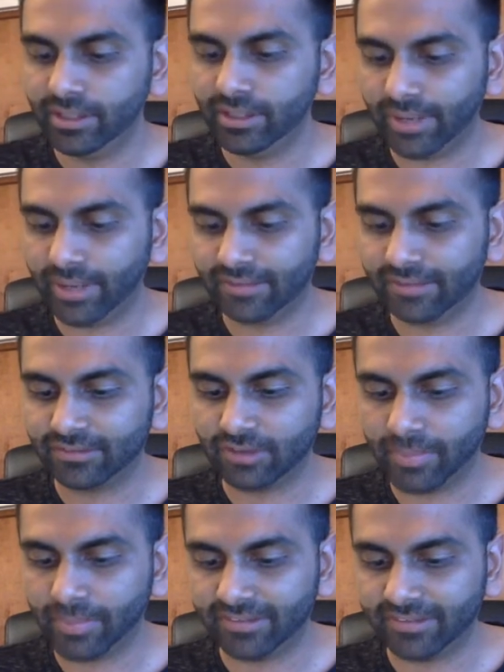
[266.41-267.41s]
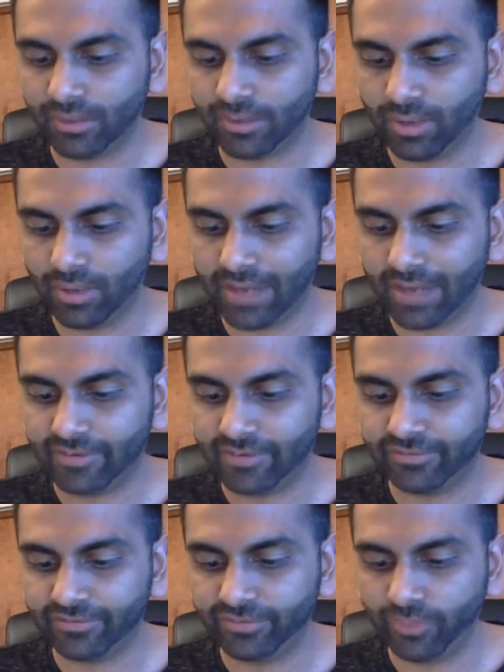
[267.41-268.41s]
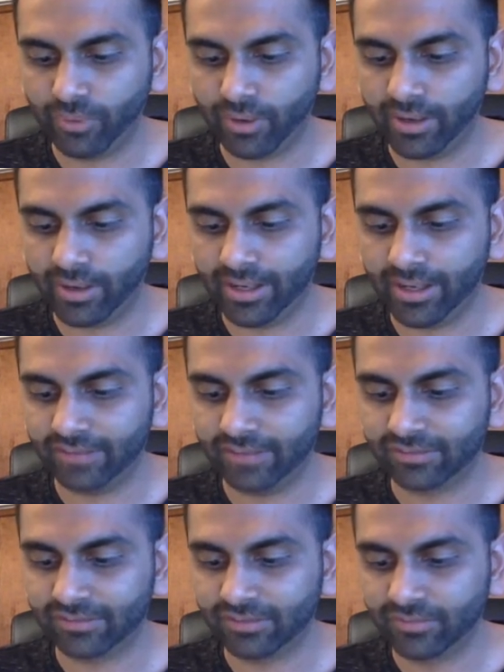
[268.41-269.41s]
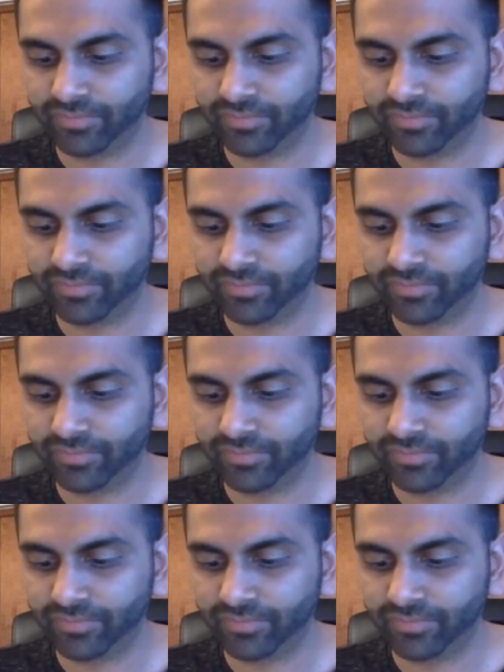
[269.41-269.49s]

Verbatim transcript: you'd answer it by saying, well, f of 4 is